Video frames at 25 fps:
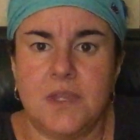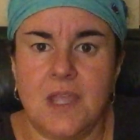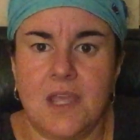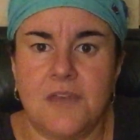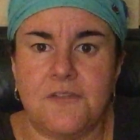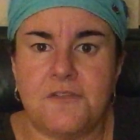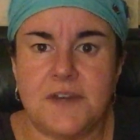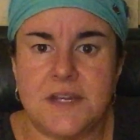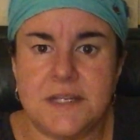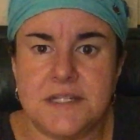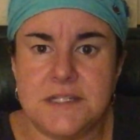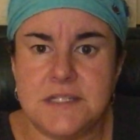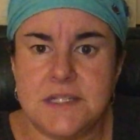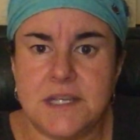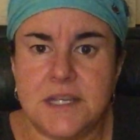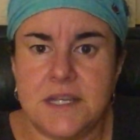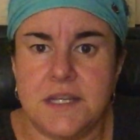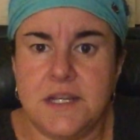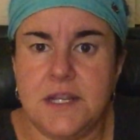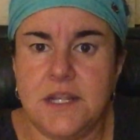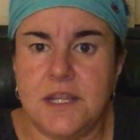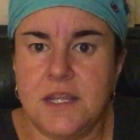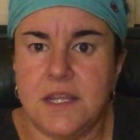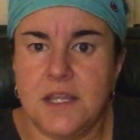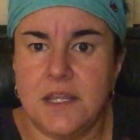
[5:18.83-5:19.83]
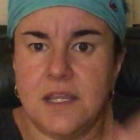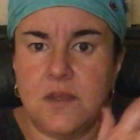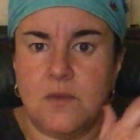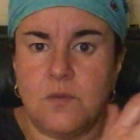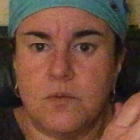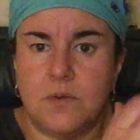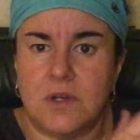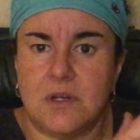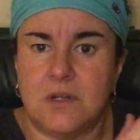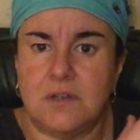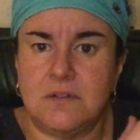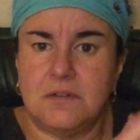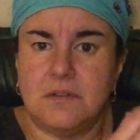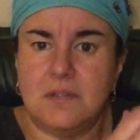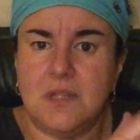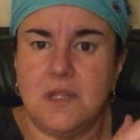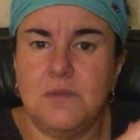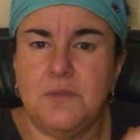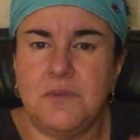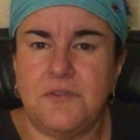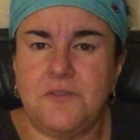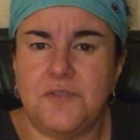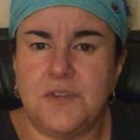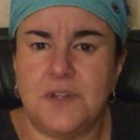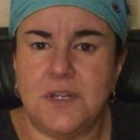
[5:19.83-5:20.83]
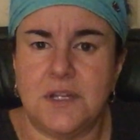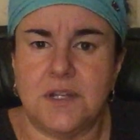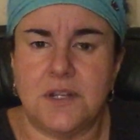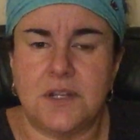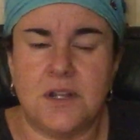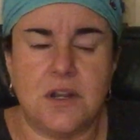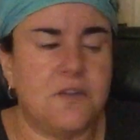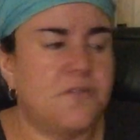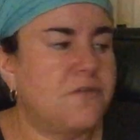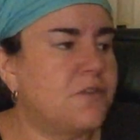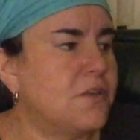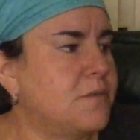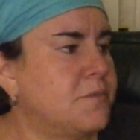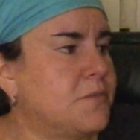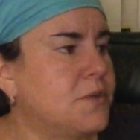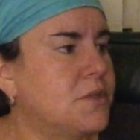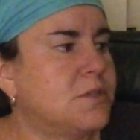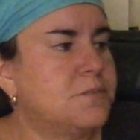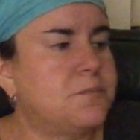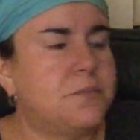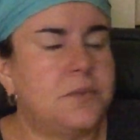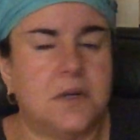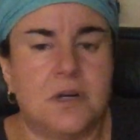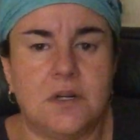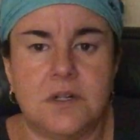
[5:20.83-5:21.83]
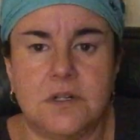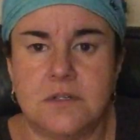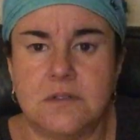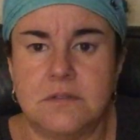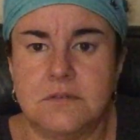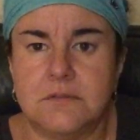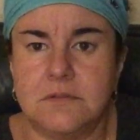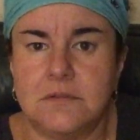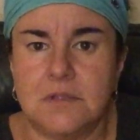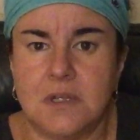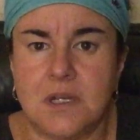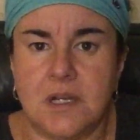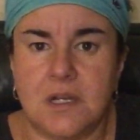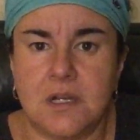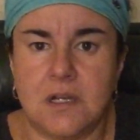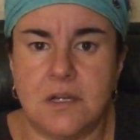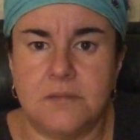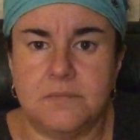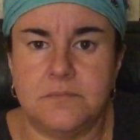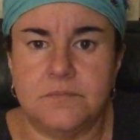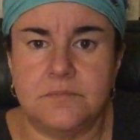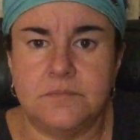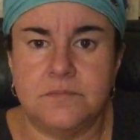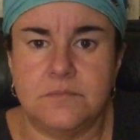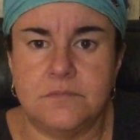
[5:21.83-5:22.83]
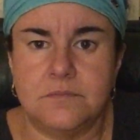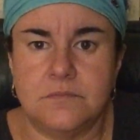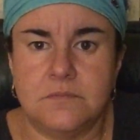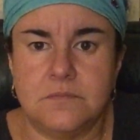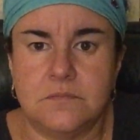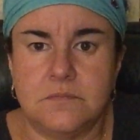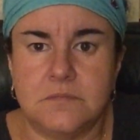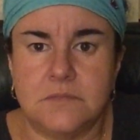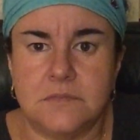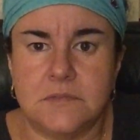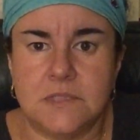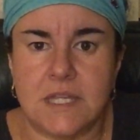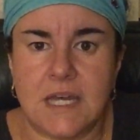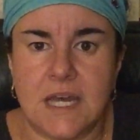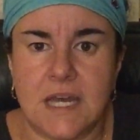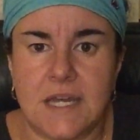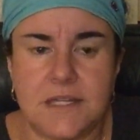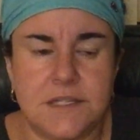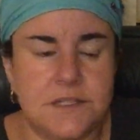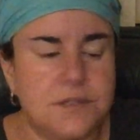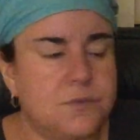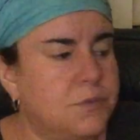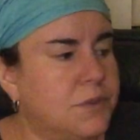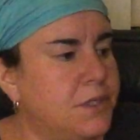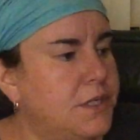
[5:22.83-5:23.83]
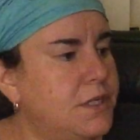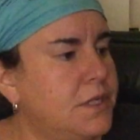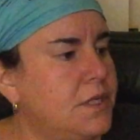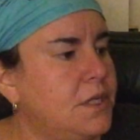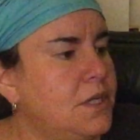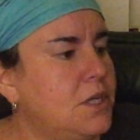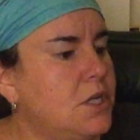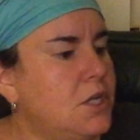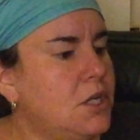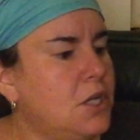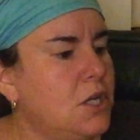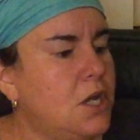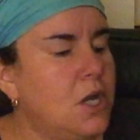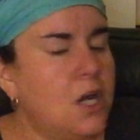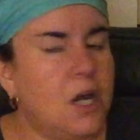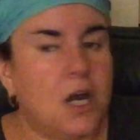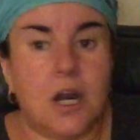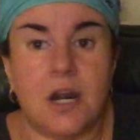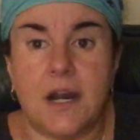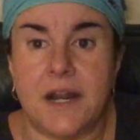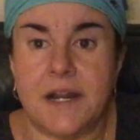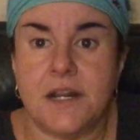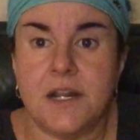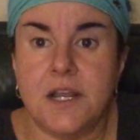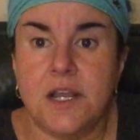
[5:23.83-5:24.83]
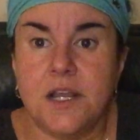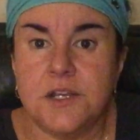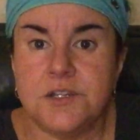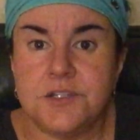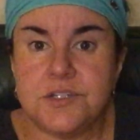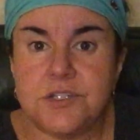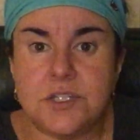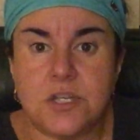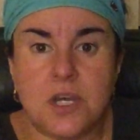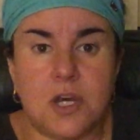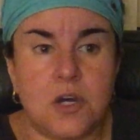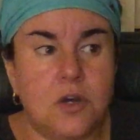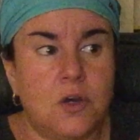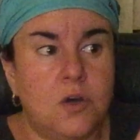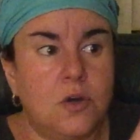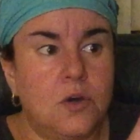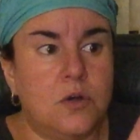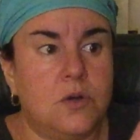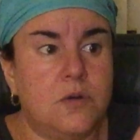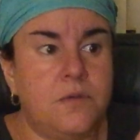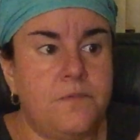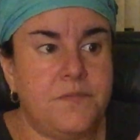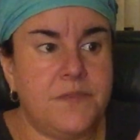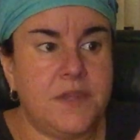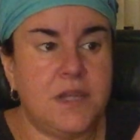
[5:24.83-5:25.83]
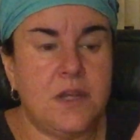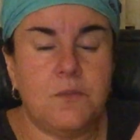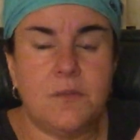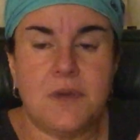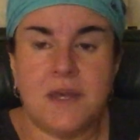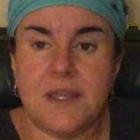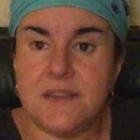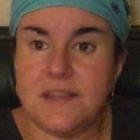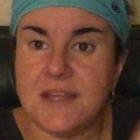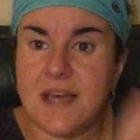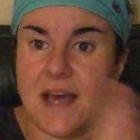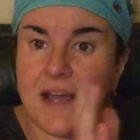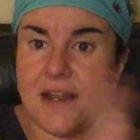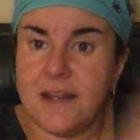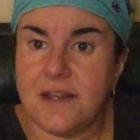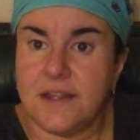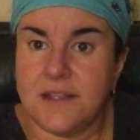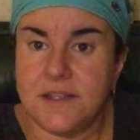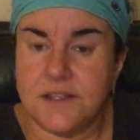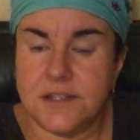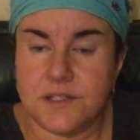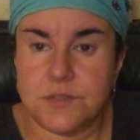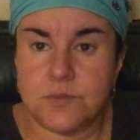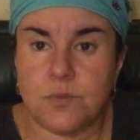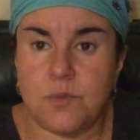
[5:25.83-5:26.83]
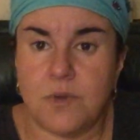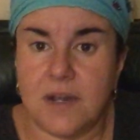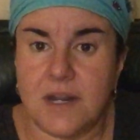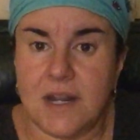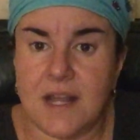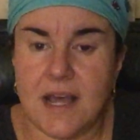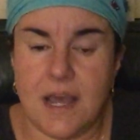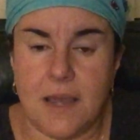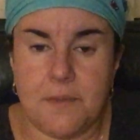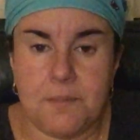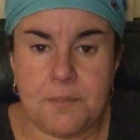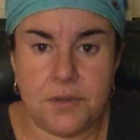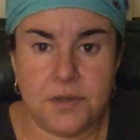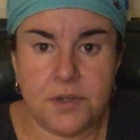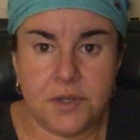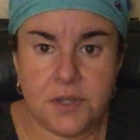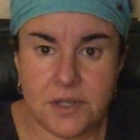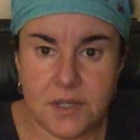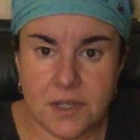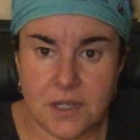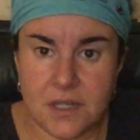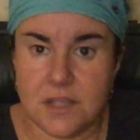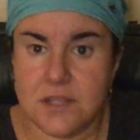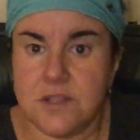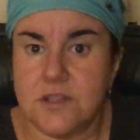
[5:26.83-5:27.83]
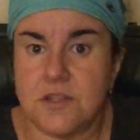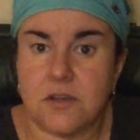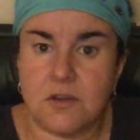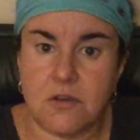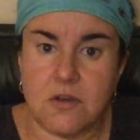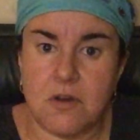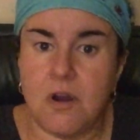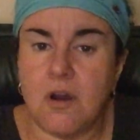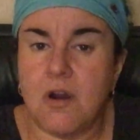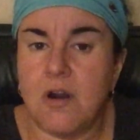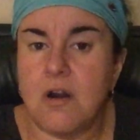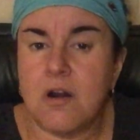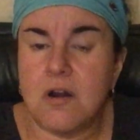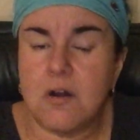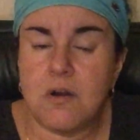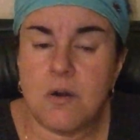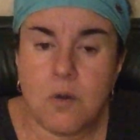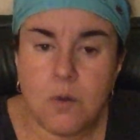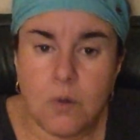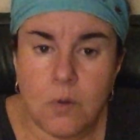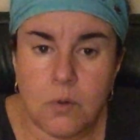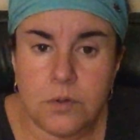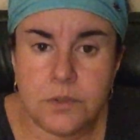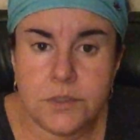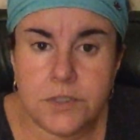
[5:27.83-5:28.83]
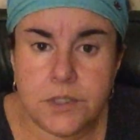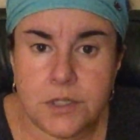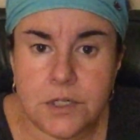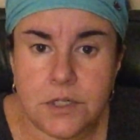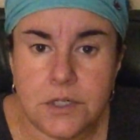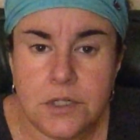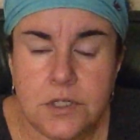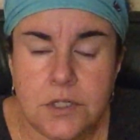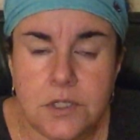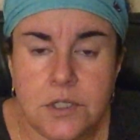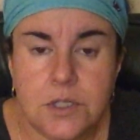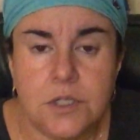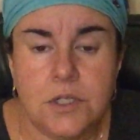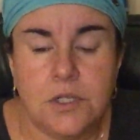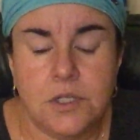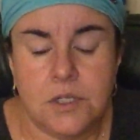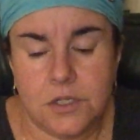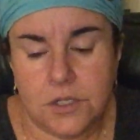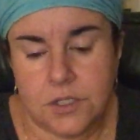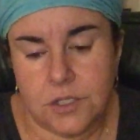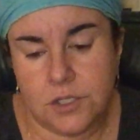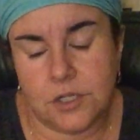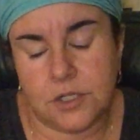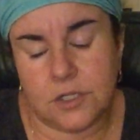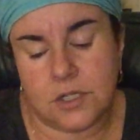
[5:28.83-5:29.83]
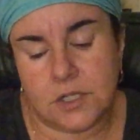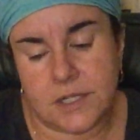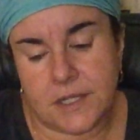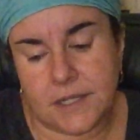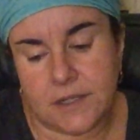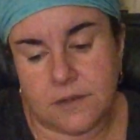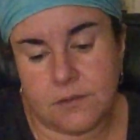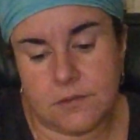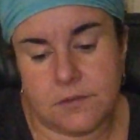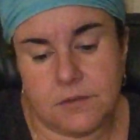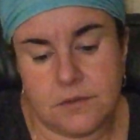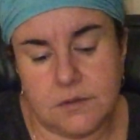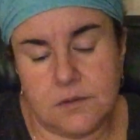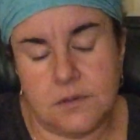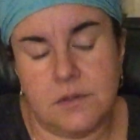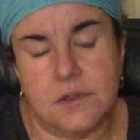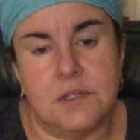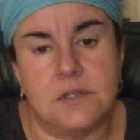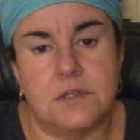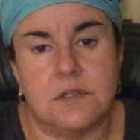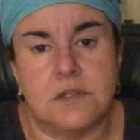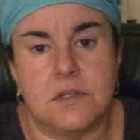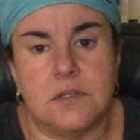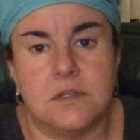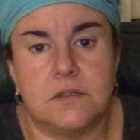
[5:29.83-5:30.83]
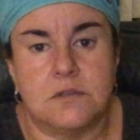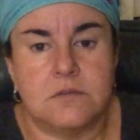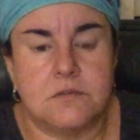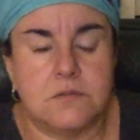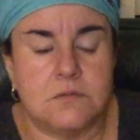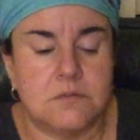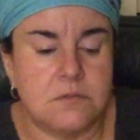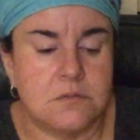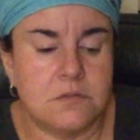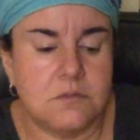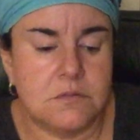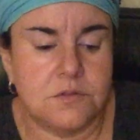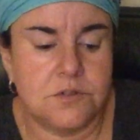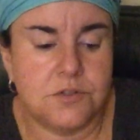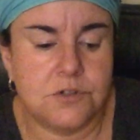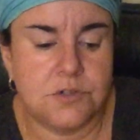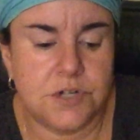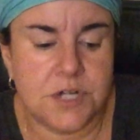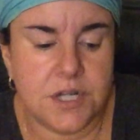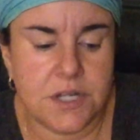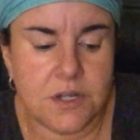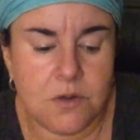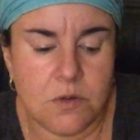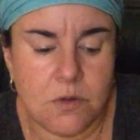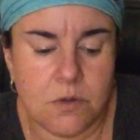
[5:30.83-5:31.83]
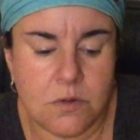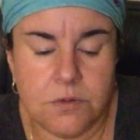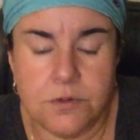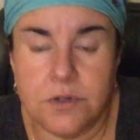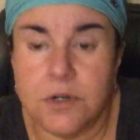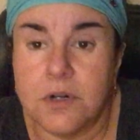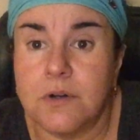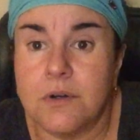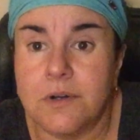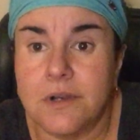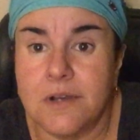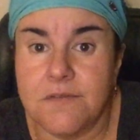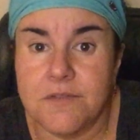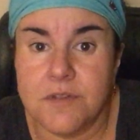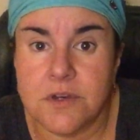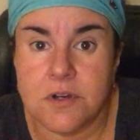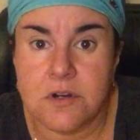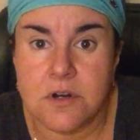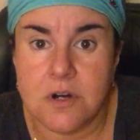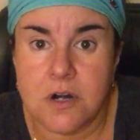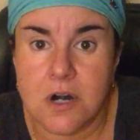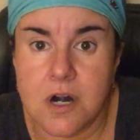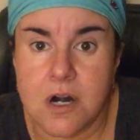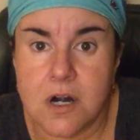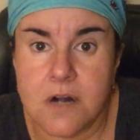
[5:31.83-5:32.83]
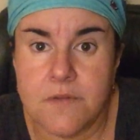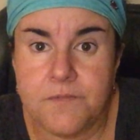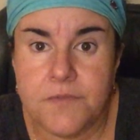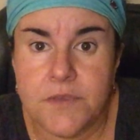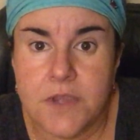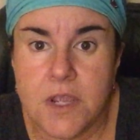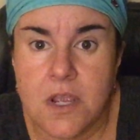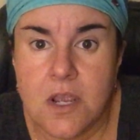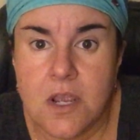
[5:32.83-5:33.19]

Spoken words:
if I did, it would fit in there for the most part. The ice would. All right. So anyway, that is what I put in the car holder. You know, like in the drink holder of the car.